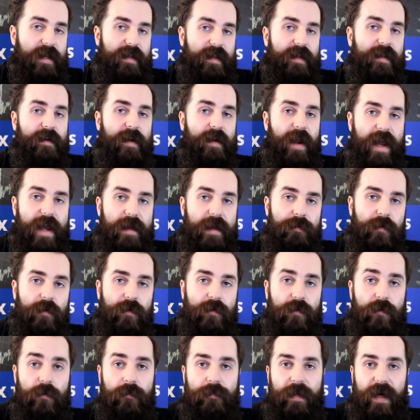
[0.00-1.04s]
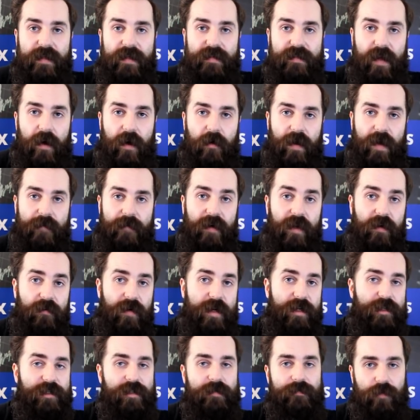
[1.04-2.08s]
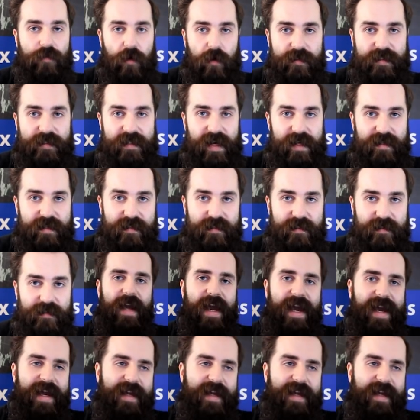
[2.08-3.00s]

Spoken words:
that are able to pass our evaluation process.